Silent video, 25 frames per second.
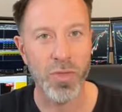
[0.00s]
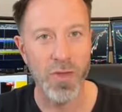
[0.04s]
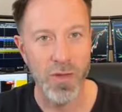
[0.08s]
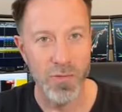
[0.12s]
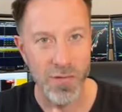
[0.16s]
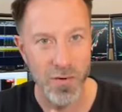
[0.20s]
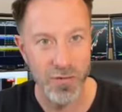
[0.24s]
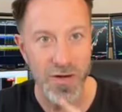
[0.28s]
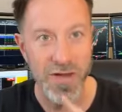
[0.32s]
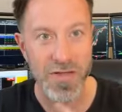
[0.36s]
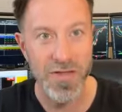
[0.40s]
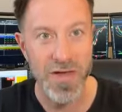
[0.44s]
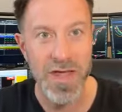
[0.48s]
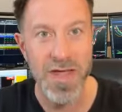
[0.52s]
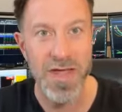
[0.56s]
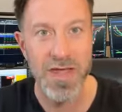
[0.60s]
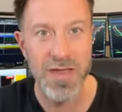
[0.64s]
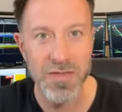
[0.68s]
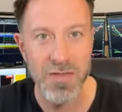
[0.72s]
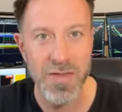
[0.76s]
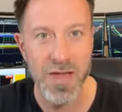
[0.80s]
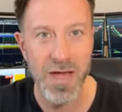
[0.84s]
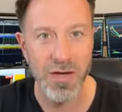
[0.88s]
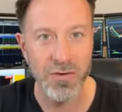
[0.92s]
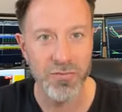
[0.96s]
they're either
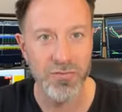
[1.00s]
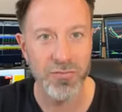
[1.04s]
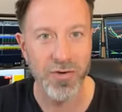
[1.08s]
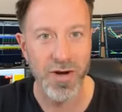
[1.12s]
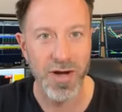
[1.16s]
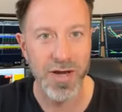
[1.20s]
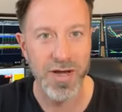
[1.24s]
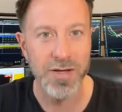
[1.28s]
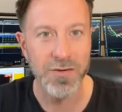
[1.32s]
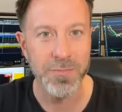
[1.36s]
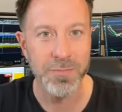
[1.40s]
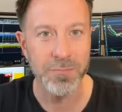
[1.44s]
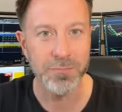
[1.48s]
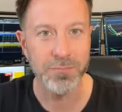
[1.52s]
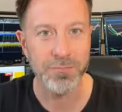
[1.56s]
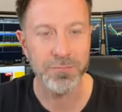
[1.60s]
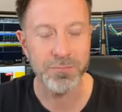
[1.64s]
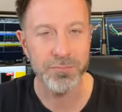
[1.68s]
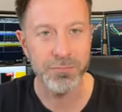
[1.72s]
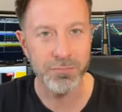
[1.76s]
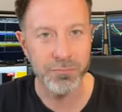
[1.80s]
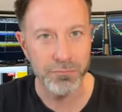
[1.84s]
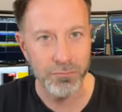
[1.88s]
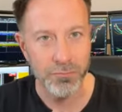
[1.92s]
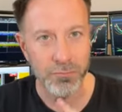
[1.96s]
in that trade
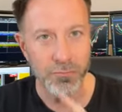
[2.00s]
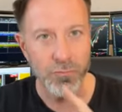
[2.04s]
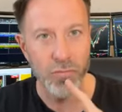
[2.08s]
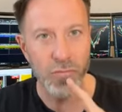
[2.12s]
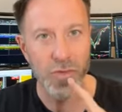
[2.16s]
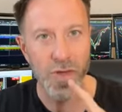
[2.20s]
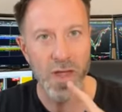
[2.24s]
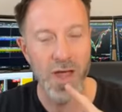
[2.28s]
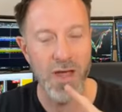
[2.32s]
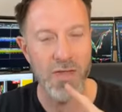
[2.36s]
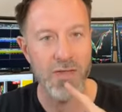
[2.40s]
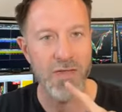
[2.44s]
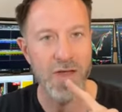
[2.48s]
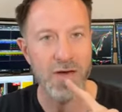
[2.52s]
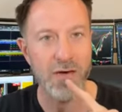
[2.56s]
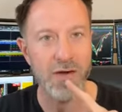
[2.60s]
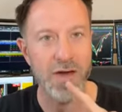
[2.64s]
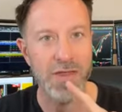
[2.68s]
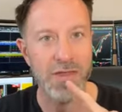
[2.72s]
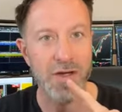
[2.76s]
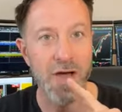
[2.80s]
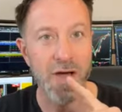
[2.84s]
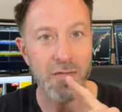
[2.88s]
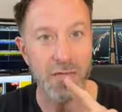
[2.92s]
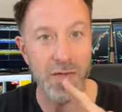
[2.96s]
and
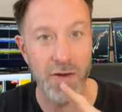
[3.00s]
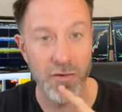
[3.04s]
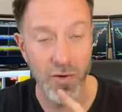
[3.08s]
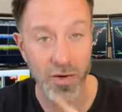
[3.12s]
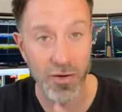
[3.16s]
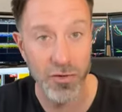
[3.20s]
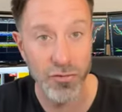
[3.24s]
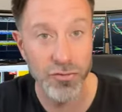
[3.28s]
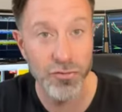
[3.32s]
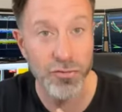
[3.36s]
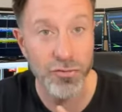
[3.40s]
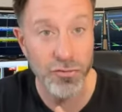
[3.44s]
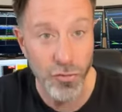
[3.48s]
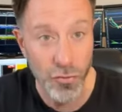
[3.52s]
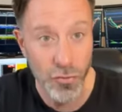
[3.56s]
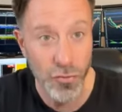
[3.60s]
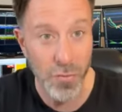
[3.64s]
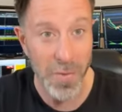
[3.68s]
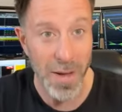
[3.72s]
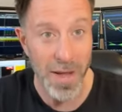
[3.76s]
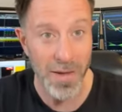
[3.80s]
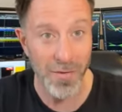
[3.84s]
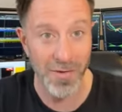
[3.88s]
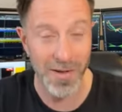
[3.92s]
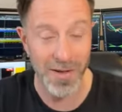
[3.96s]
they're unsure
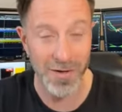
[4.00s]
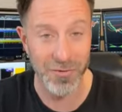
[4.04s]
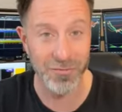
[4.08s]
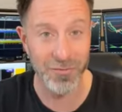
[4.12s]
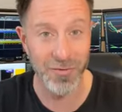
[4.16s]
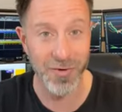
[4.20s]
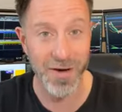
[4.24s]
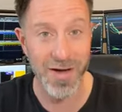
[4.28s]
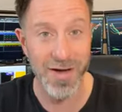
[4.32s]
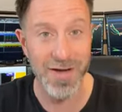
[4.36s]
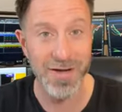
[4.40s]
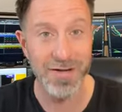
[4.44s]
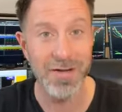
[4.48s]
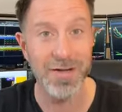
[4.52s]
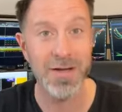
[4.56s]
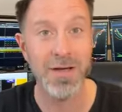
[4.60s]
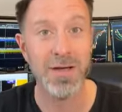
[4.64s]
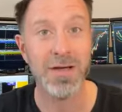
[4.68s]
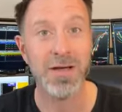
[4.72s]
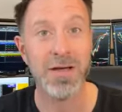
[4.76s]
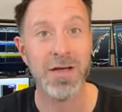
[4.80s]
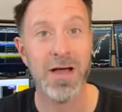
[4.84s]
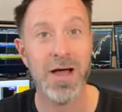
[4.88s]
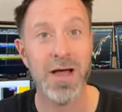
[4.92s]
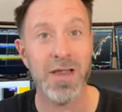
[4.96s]
about that trade
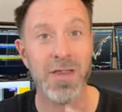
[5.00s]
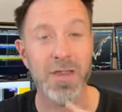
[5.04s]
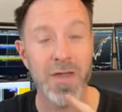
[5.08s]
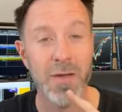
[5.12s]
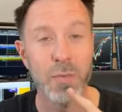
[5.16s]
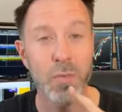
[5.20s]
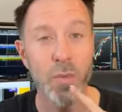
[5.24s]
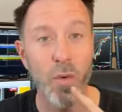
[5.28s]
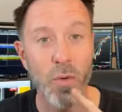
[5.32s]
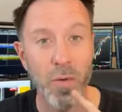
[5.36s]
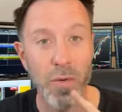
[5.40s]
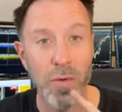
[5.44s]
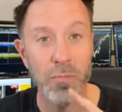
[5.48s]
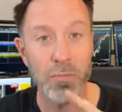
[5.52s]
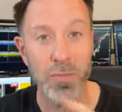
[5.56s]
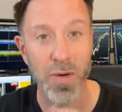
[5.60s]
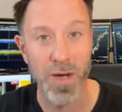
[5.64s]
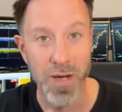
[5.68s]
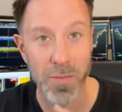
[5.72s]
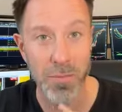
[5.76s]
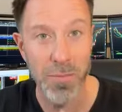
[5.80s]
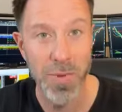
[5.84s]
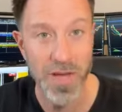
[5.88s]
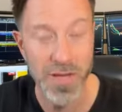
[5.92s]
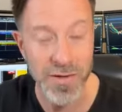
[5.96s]
and they want
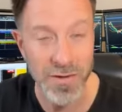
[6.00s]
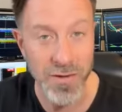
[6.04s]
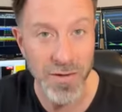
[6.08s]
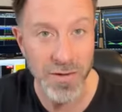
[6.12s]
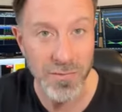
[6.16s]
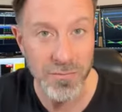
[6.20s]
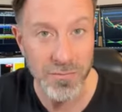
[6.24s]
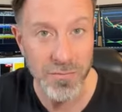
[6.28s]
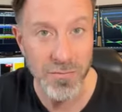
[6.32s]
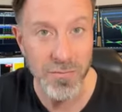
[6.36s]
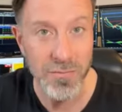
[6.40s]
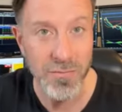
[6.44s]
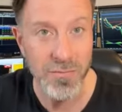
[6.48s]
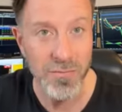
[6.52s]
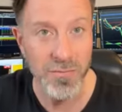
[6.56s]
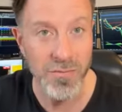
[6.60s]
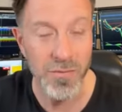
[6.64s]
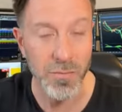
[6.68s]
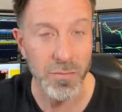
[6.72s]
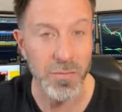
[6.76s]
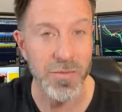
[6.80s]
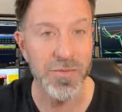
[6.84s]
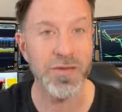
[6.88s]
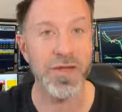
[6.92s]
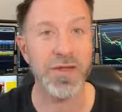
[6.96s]
my opinion to
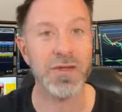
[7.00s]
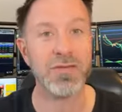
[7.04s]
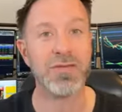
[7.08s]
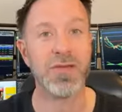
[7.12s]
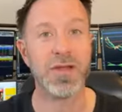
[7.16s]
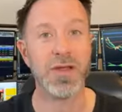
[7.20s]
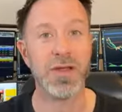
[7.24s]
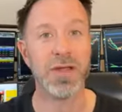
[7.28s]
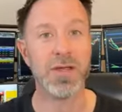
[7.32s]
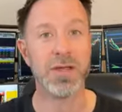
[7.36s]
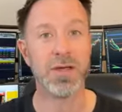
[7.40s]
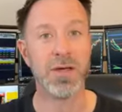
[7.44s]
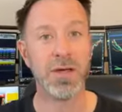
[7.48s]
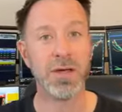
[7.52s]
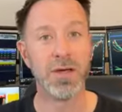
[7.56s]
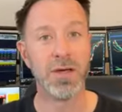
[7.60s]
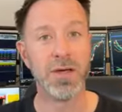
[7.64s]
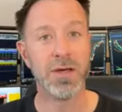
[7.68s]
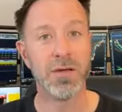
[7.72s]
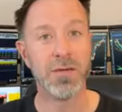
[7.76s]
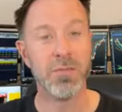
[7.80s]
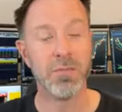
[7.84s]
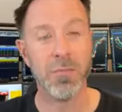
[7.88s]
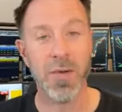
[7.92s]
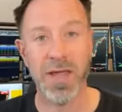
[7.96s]
potentially
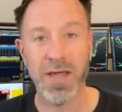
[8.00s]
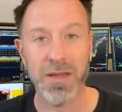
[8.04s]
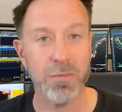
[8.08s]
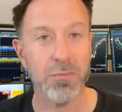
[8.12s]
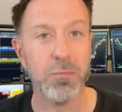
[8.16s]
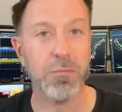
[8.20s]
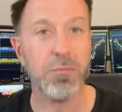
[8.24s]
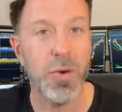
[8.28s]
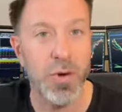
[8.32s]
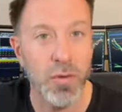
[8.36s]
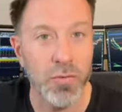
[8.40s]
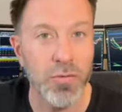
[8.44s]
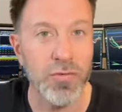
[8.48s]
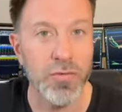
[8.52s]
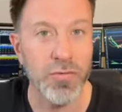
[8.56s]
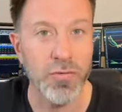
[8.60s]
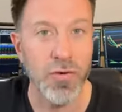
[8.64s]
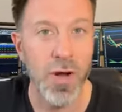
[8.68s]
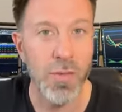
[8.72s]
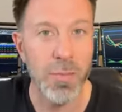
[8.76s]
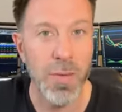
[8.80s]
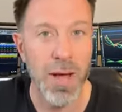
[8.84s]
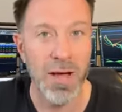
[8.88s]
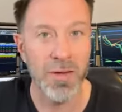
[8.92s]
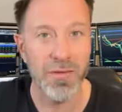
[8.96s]
make them bolster
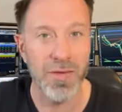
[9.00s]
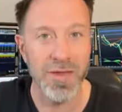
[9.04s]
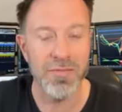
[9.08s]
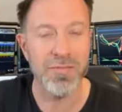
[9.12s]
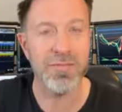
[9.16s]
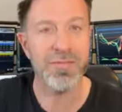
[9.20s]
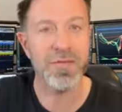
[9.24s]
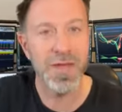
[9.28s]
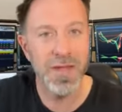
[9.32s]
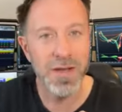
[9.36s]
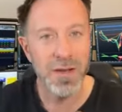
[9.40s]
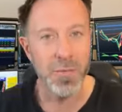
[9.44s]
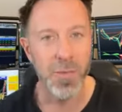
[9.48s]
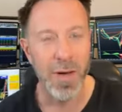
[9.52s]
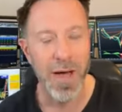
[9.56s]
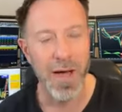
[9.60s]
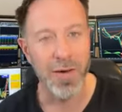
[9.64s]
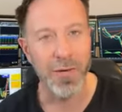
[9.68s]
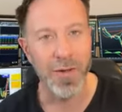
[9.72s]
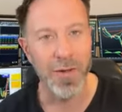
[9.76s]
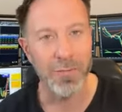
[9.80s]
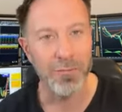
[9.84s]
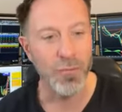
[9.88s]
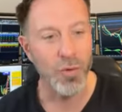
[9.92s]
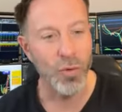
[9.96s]
up how they feel
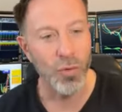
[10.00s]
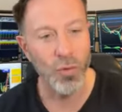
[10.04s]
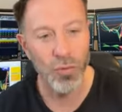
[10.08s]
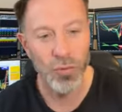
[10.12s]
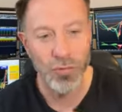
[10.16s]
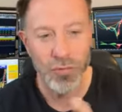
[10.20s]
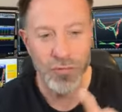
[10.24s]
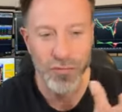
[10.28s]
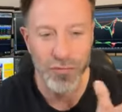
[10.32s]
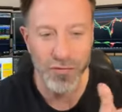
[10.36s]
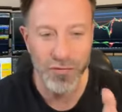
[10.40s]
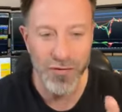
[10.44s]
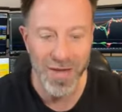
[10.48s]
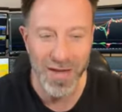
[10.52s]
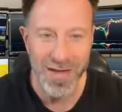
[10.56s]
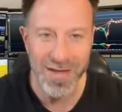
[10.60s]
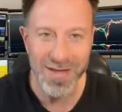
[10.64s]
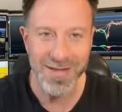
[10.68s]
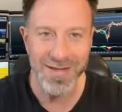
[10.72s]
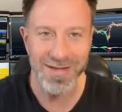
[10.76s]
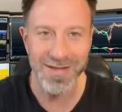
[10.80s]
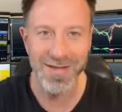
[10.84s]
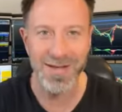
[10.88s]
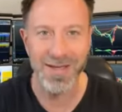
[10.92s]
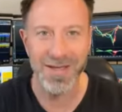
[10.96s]
about it. Or
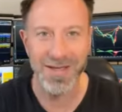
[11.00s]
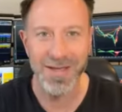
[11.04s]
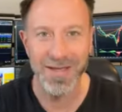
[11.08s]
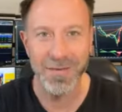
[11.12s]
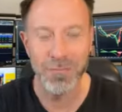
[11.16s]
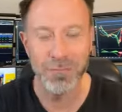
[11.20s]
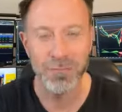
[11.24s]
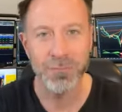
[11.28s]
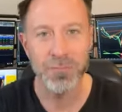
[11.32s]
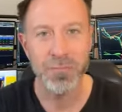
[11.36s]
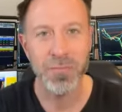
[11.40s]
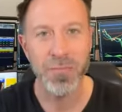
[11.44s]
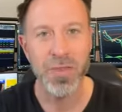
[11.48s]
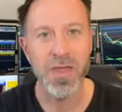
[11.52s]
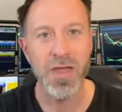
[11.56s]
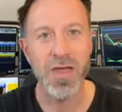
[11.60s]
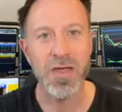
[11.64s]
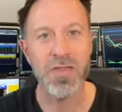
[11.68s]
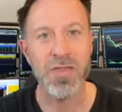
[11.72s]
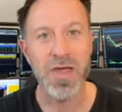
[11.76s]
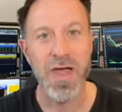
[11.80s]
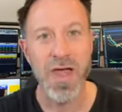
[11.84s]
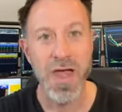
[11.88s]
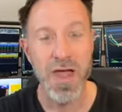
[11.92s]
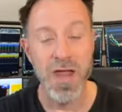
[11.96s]
secondly,
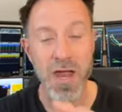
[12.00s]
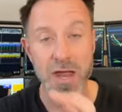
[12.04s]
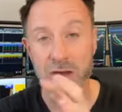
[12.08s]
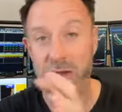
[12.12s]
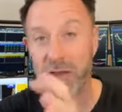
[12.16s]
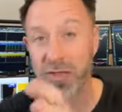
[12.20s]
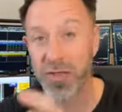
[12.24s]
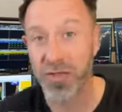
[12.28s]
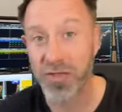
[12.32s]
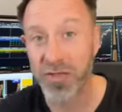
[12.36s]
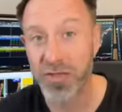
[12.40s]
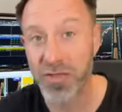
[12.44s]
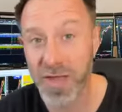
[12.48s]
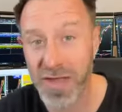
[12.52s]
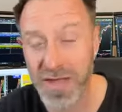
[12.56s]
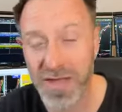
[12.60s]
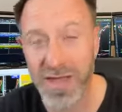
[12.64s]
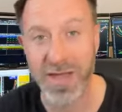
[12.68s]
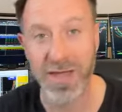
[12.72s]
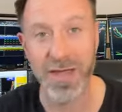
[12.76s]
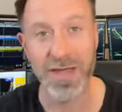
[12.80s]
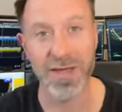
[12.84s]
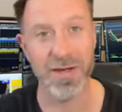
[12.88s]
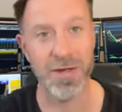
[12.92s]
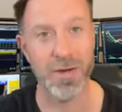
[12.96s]
they're
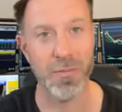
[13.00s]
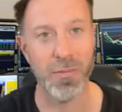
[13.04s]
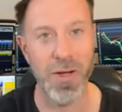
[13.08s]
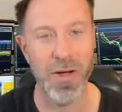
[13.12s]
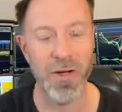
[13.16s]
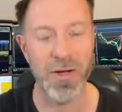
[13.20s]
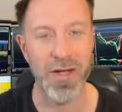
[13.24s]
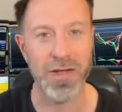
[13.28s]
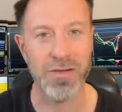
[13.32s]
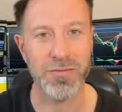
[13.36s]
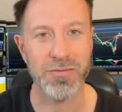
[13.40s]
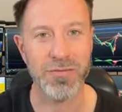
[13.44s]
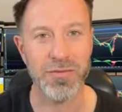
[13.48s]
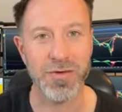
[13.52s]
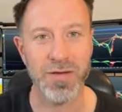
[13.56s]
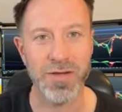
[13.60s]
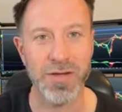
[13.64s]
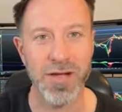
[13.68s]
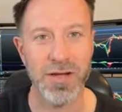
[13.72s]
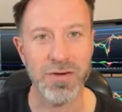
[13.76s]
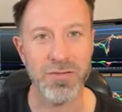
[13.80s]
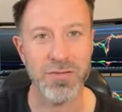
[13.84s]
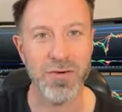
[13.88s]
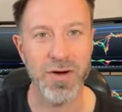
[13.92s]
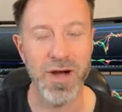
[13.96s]
thinking about entering
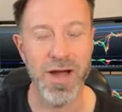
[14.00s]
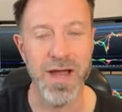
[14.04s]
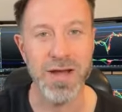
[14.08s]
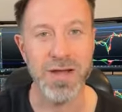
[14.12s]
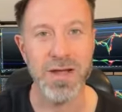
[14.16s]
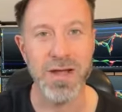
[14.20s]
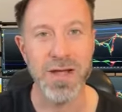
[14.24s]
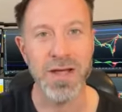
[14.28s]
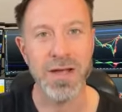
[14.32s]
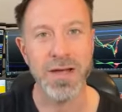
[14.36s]
that trade.